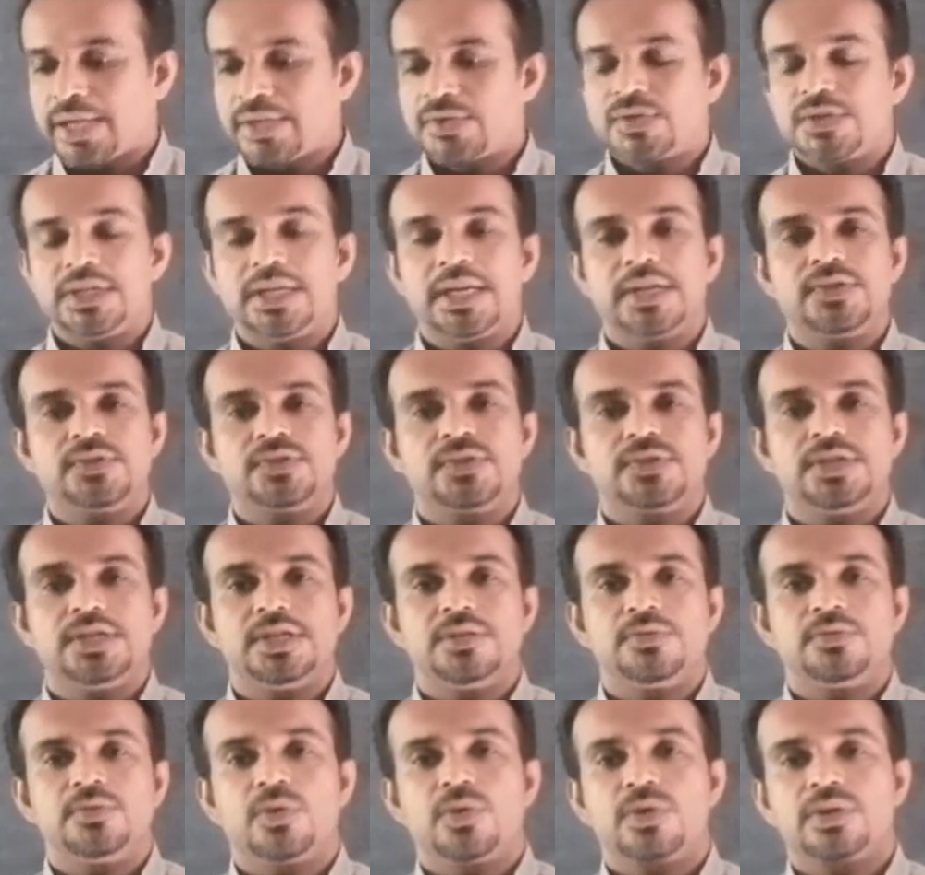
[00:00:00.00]

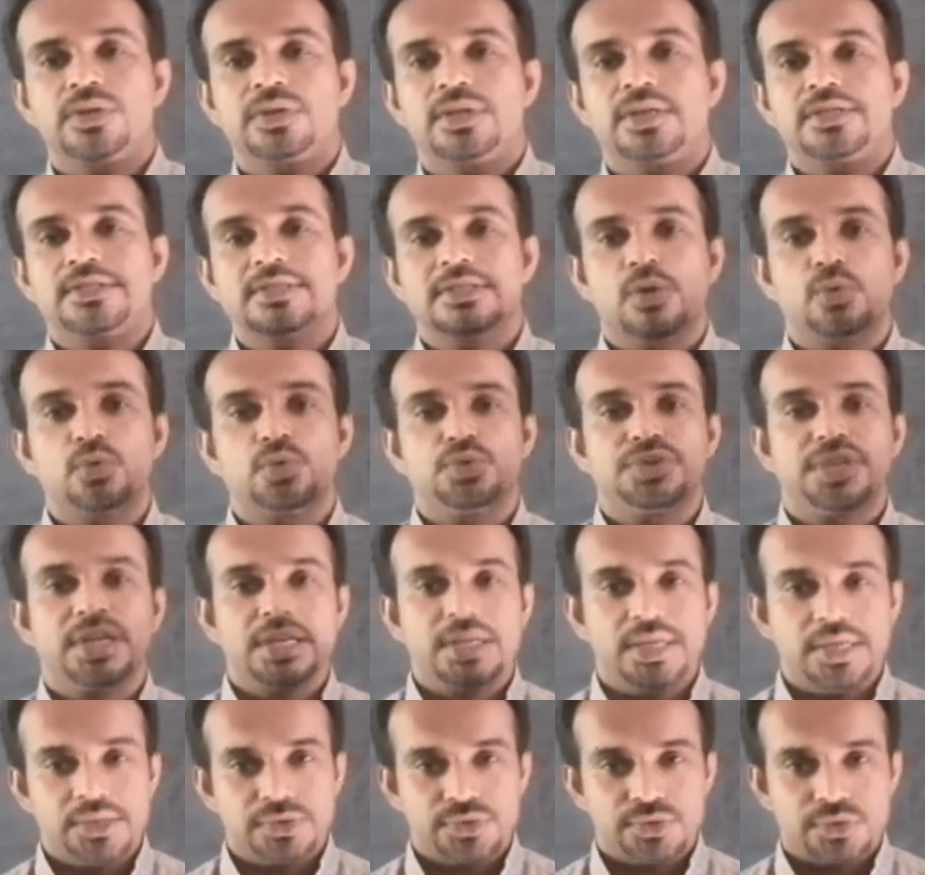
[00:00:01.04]
NCNC, for the
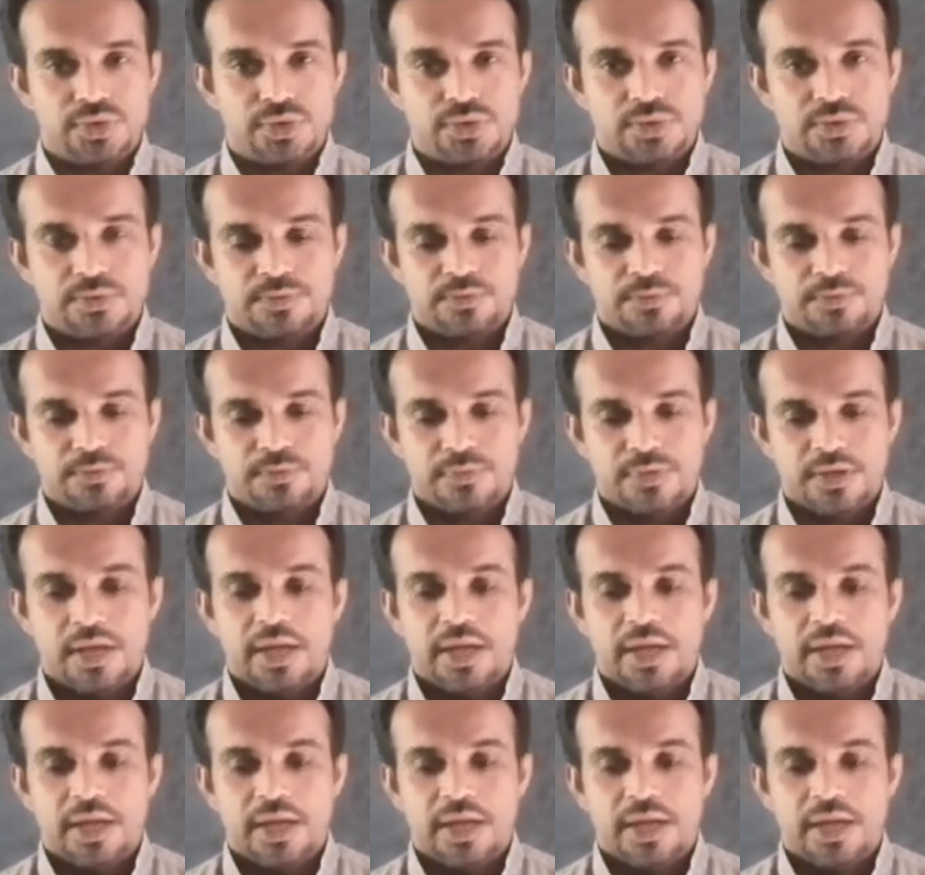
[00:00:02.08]
Southeast,